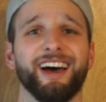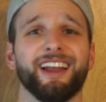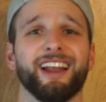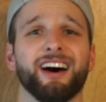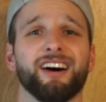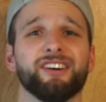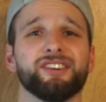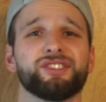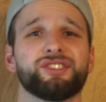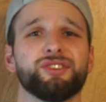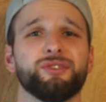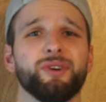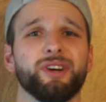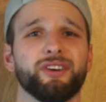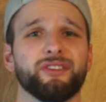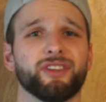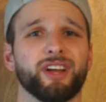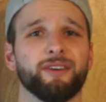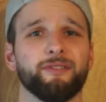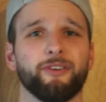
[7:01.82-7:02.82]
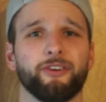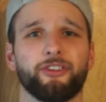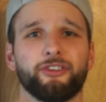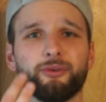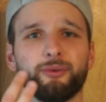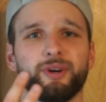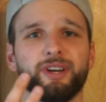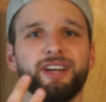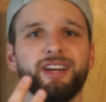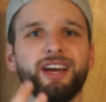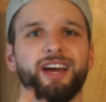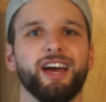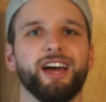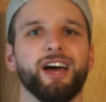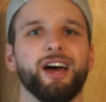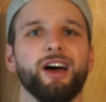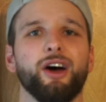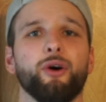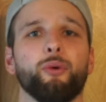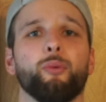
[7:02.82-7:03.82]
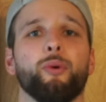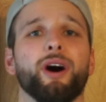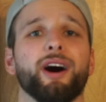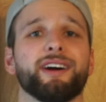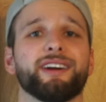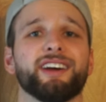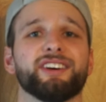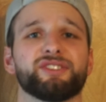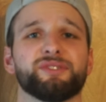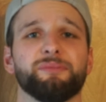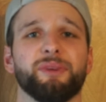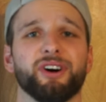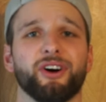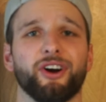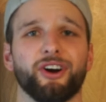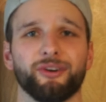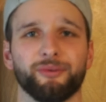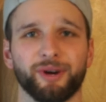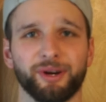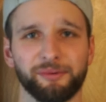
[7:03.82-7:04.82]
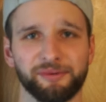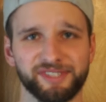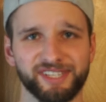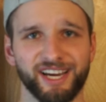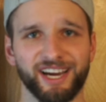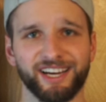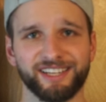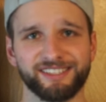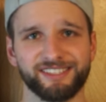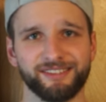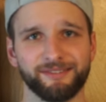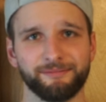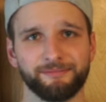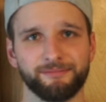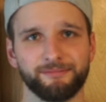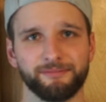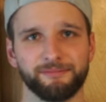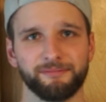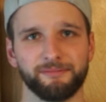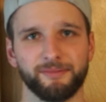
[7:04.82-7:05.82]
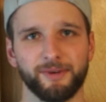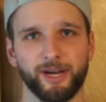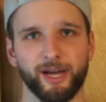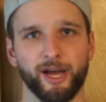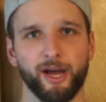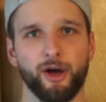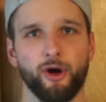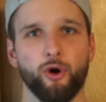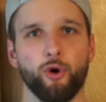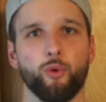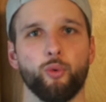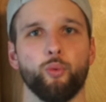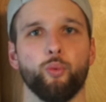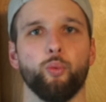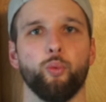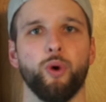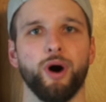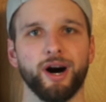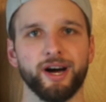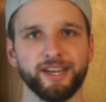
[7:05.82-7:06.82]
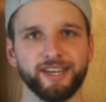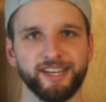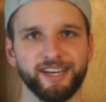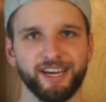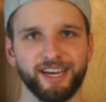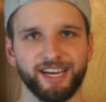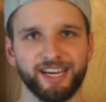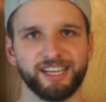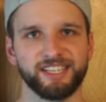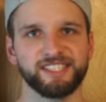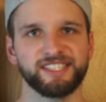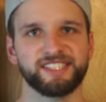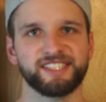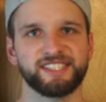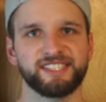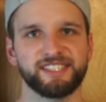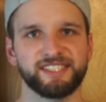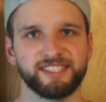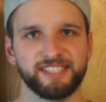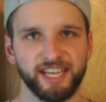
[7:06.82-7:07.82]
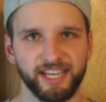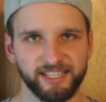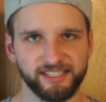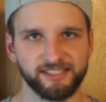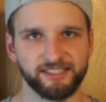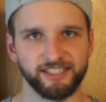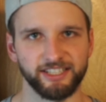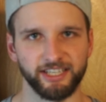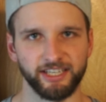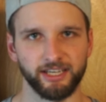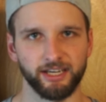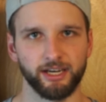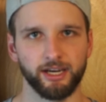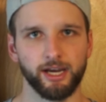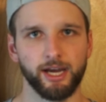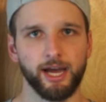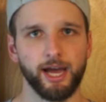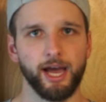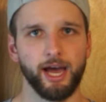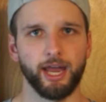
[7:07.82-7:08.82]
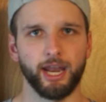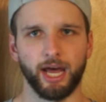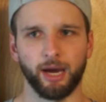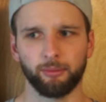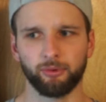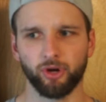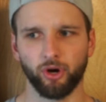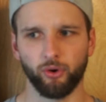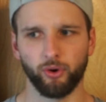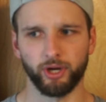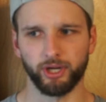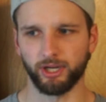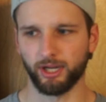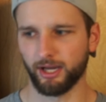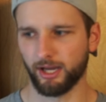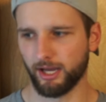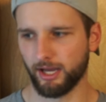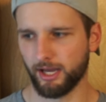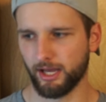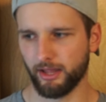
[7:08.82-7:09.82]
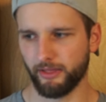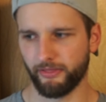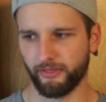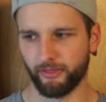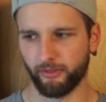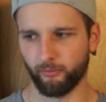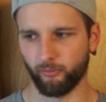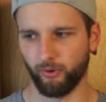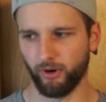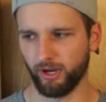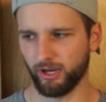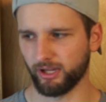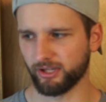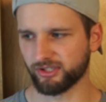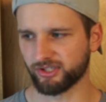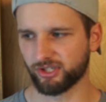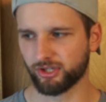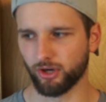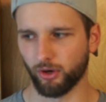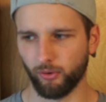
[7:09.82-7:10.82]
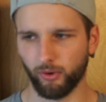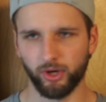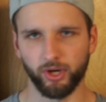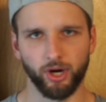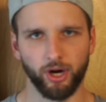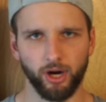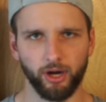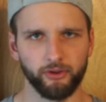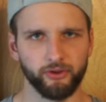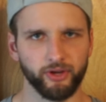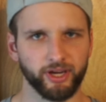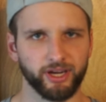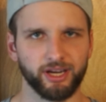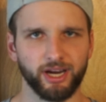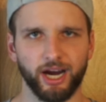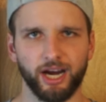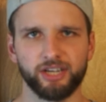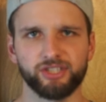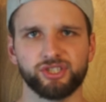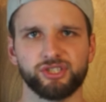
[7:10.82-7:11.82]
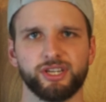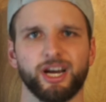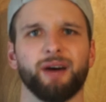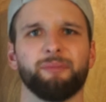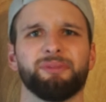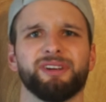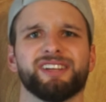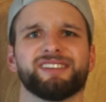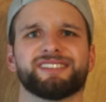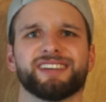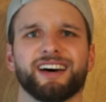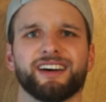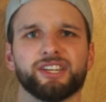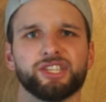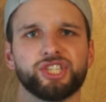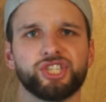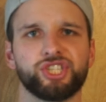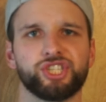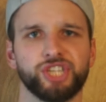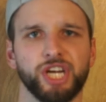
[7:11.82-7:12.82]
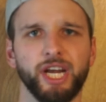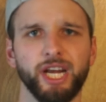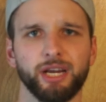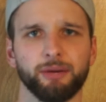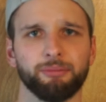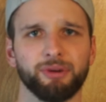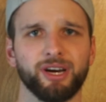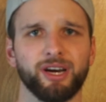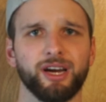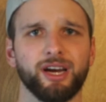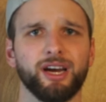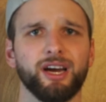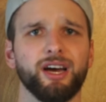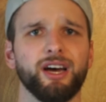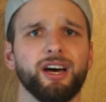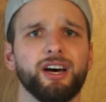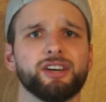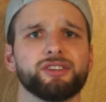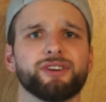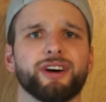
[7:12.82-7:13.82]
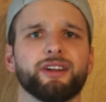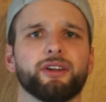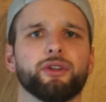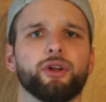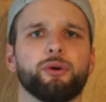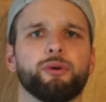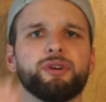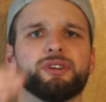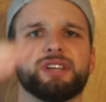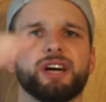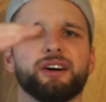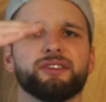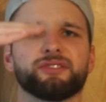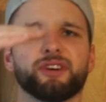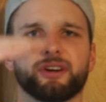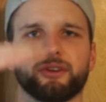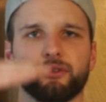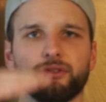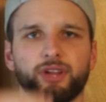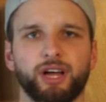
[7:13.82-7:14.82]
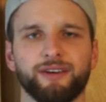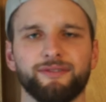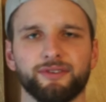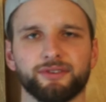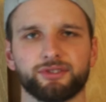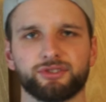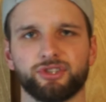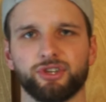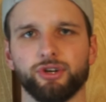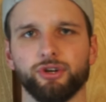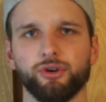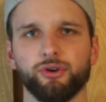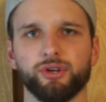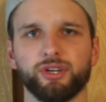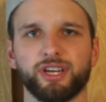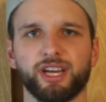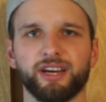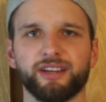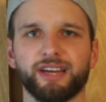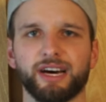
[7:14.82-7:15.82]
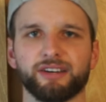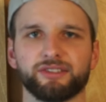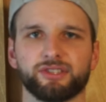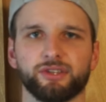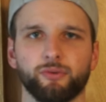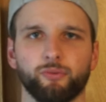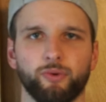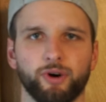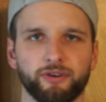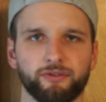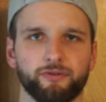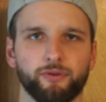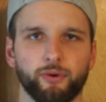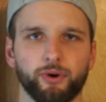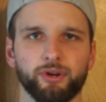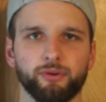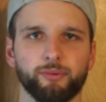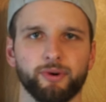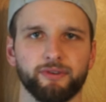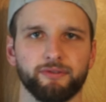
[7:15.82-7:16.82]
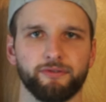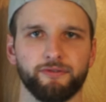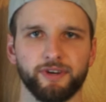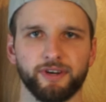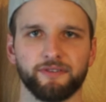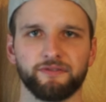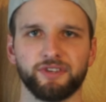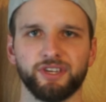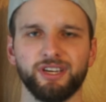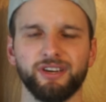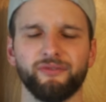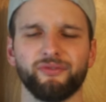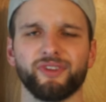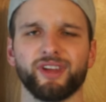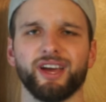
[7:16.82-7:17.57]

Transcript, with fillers: I was doing level three. Well, I guess what my heart rate was at. 160. I'm going, what is going on? Like, I should not be this out of shape. So I had to lower down to like level two to get it down to 140, 150.